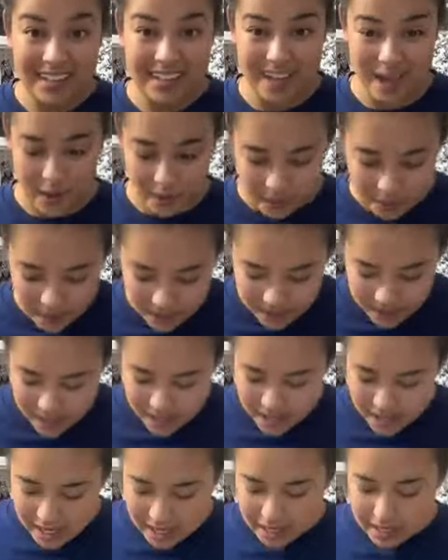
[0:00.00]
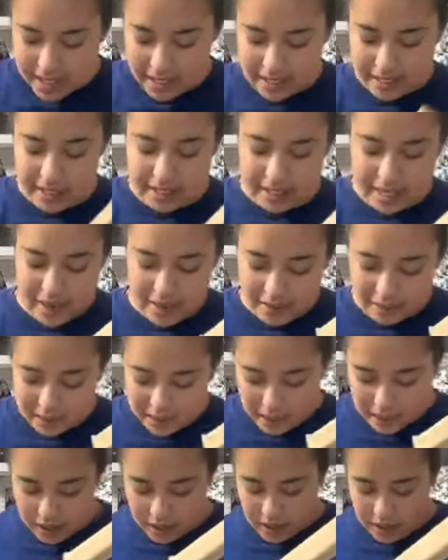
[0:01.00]
So this is how
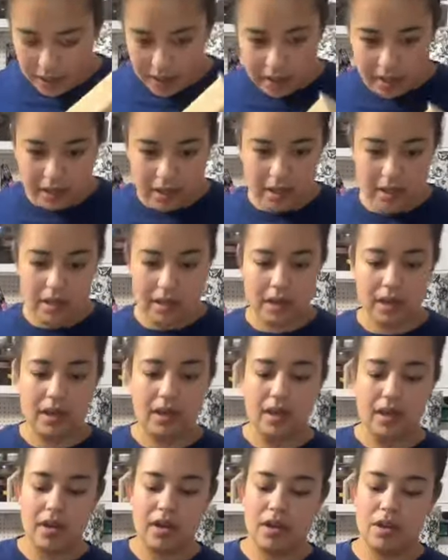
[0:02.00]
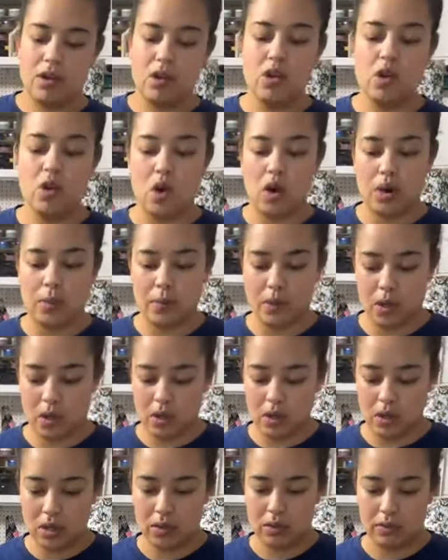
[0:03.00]
it's gonna look
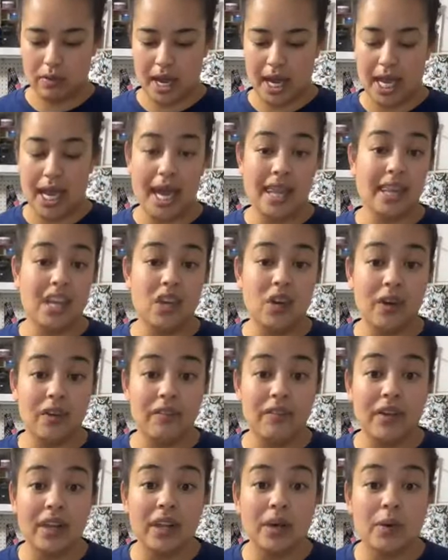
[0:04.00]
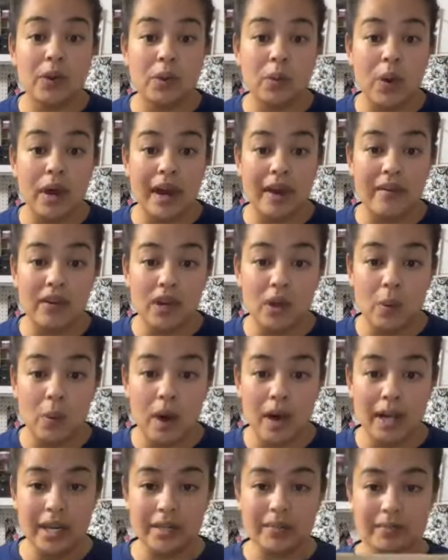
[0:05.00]
normal, right? And then you can fill it with whatever you
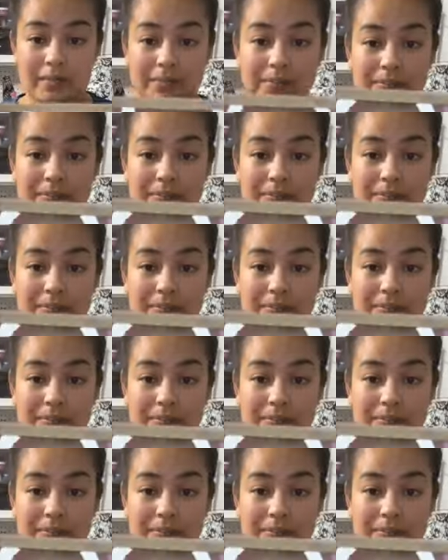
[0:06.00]
want.